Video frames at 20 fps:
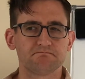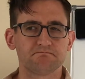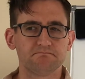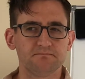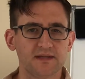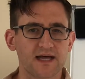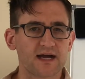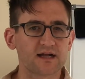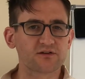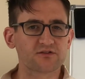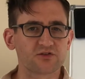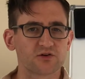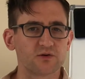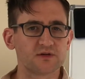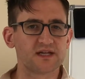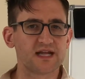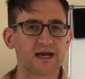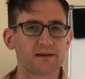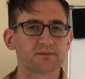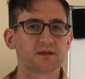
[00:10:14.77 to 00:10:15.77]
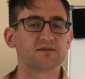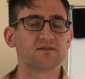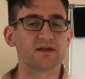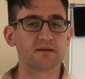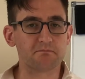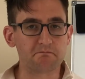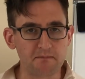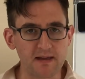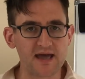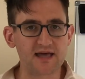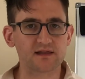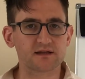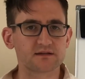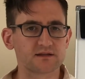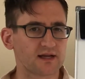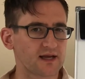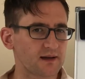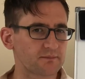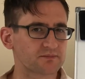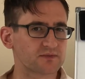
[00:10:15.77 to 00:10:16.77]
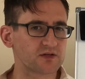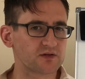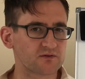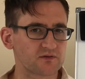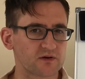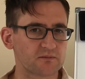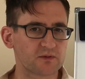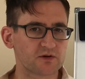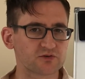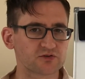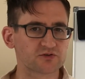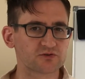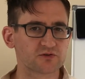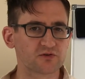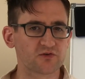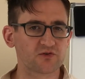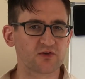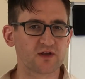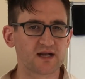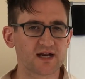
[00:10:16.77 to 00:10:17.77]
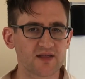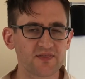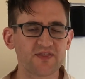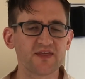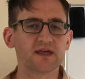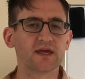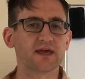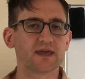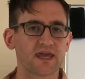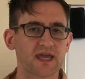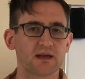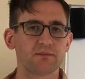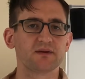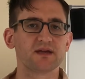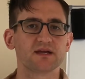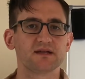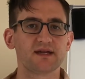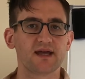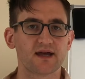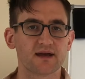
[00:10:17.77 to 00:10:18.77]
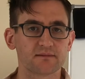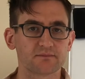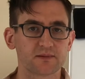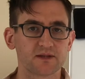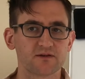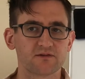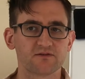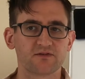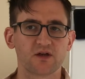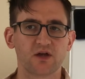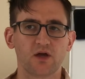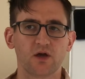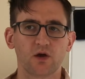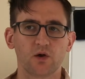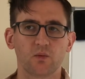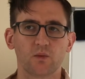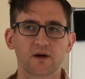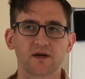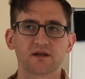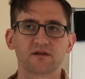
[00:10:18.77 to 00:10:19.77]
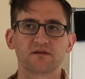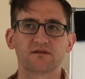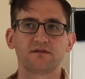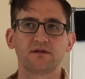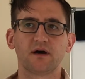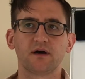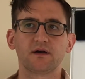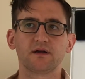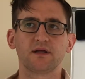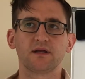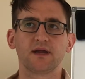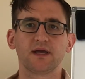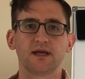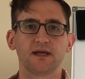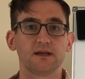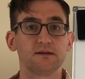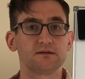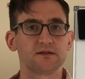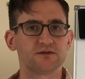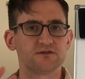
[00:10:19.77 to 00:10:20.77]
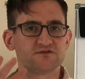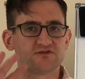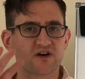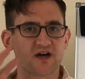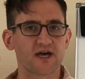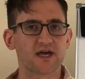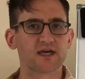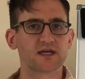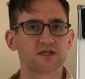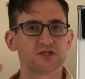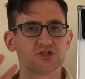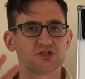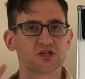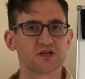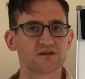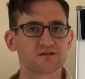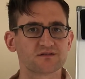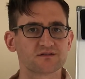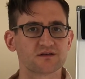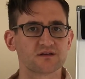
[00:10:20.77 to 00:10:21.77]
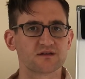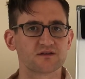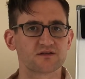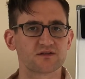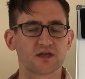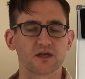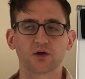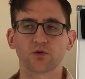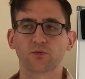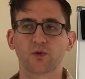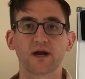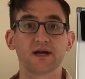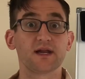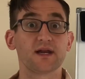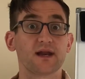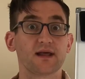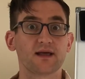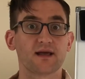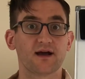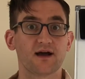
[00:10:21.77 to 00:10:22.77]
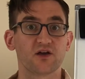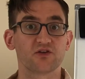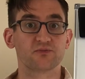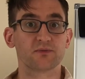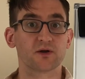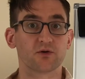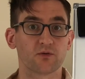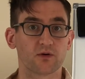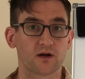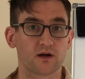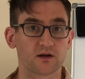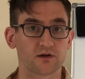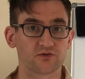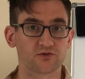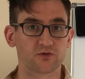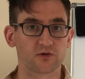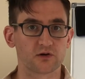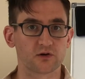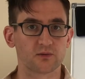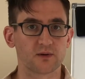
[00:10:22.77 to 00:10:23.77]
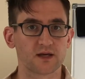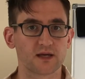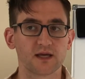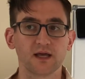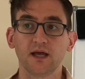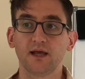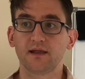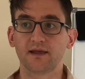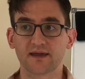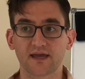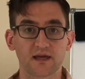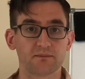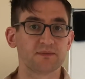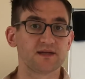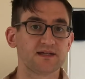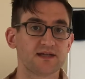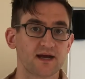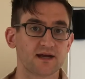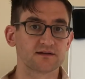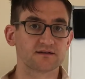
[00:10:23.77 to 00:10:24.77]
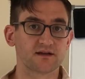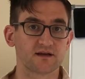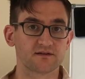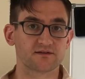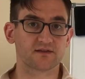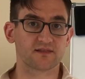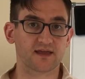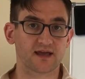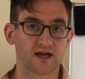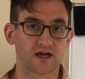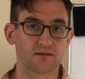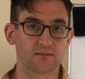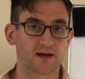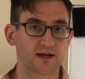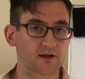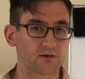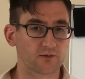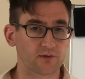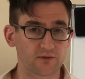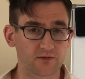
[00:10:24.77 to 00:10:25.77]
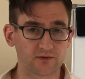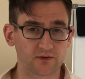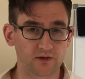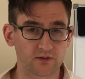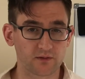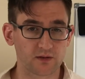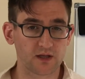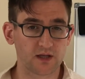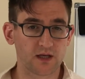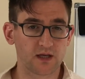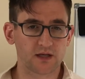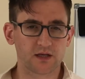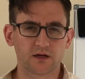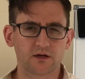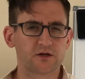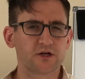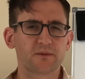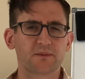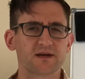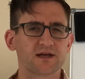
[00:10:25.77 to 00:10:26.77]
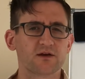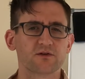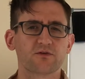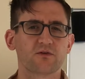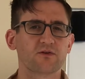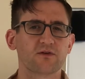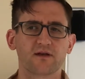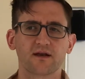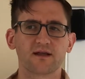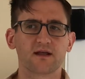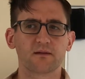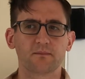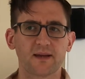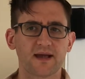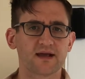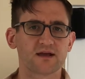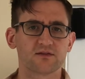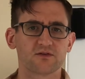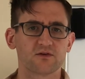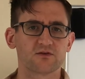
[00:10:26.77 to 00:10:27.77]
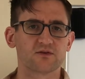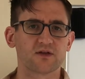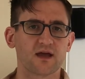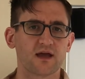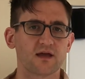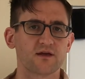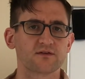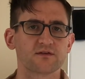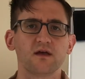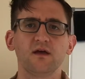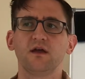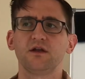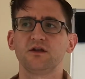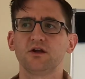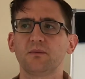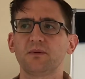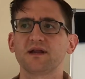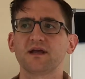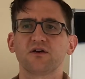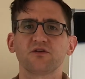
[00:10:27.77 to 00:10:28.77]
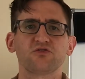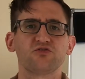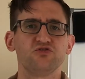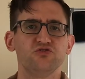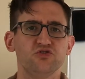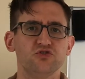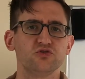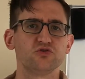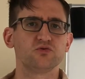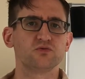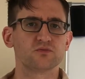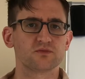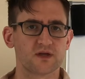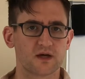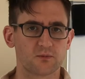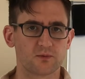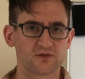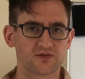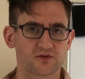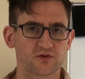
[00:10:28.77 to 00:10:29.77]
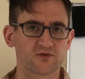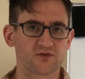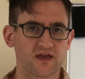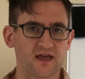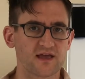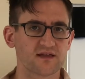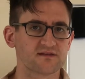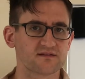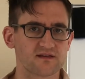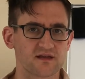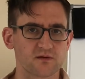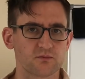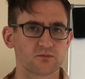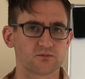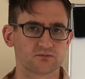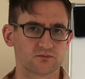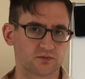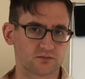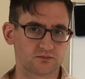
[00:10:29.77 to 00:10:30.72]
not so adaptive, a maladaptive emotional state. I think it can be adaptive when it's done in a divine justice, like righting a cosmic wrong sort of way, like Edmond Dante's in The Count of Monte Cristo. Nobody else was going to get back at those guys. Nobody else knew that what those guys did,